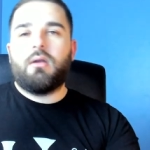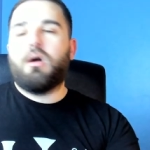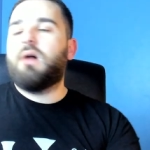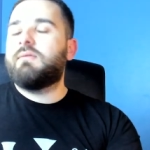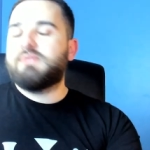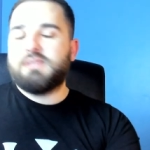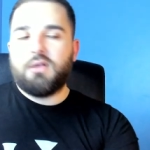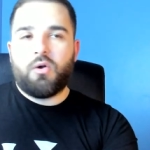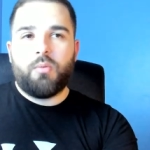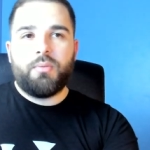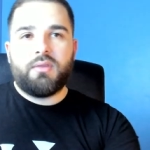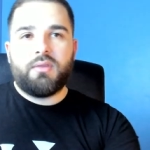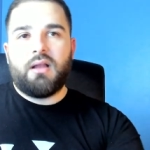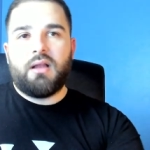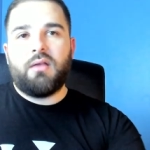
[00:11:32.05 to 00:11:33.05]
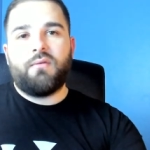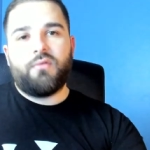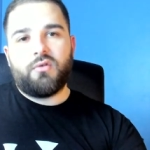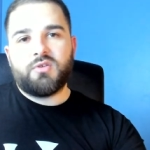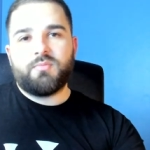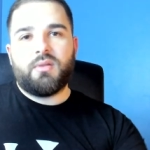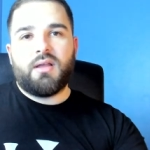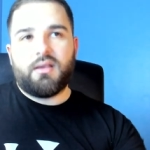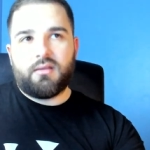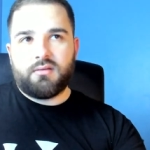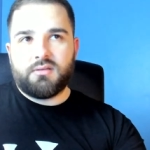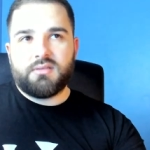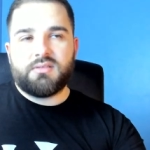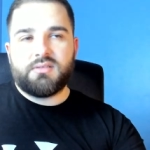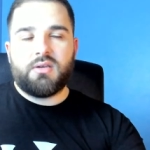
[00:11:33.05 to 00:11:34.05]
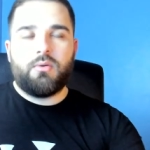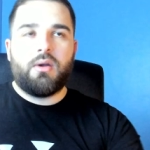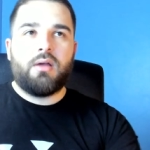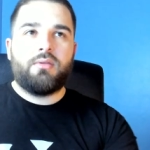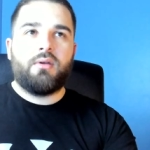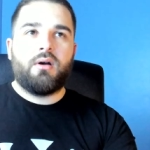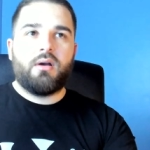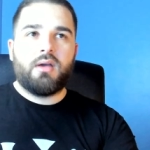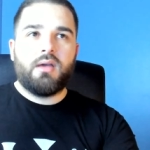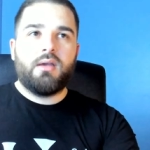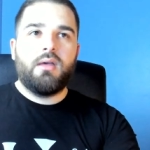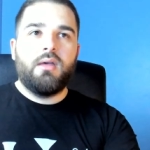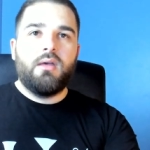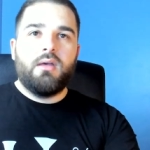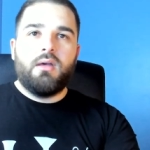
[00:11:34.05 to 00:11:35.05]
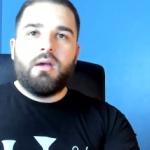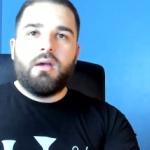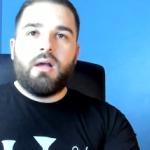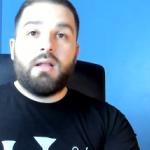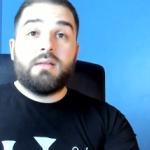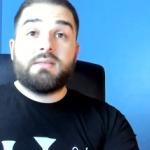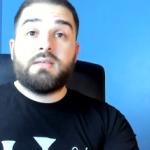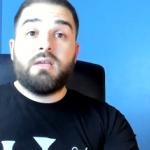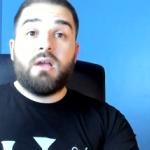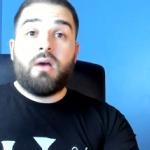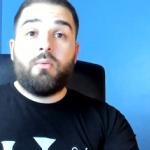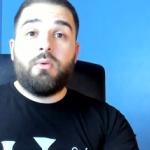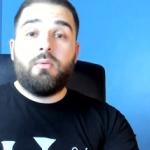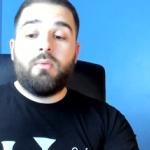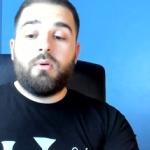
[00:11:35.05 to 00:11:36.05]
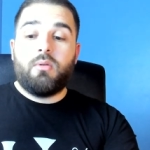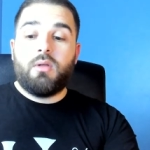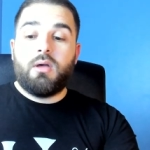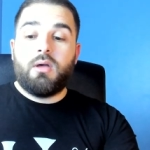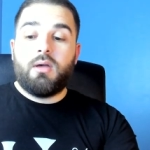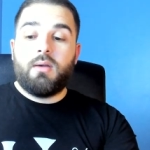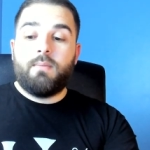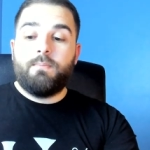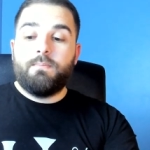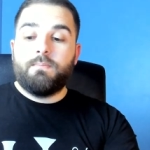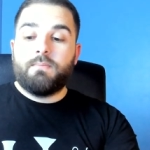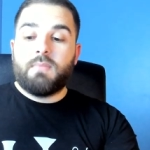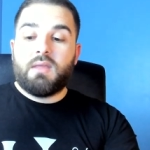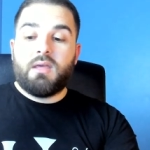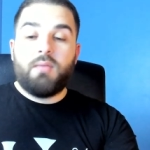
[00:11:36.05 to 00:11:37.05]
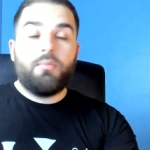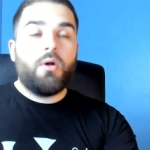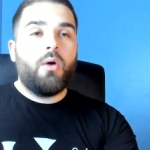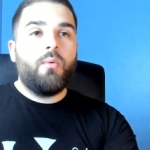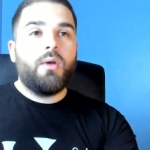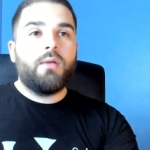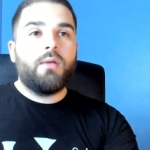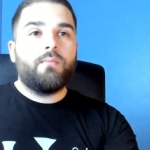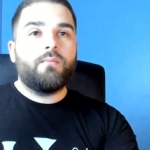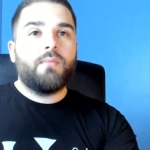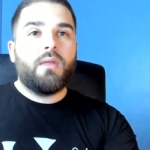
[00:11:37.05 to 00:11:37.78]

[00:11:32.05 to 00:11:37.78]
Obviously Coppa Italia first, but like Serie A talking, and let's see how we will keep going.